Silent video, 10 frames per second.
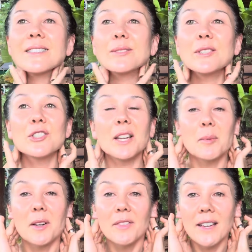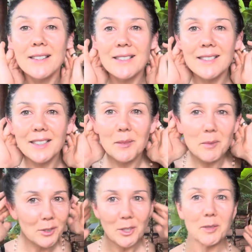we shape our face. And I'm
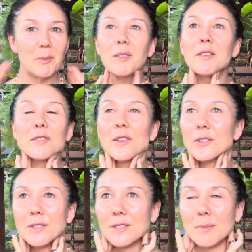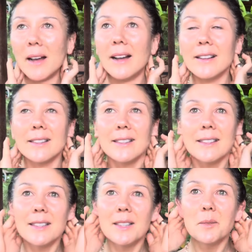not talking about the false smile,
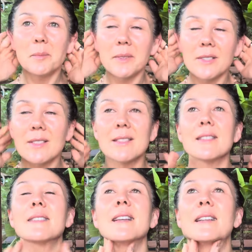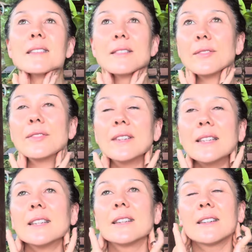but just a sense of
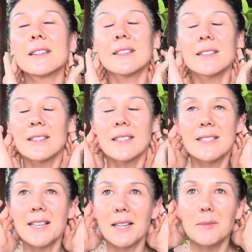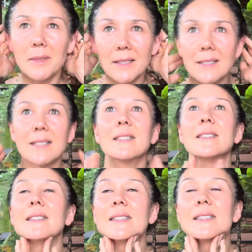inner contentment,
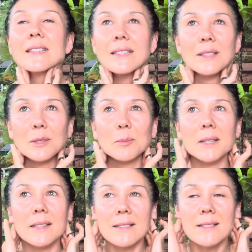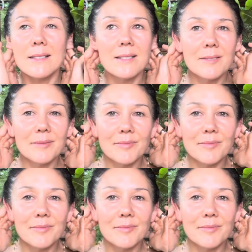inner peace.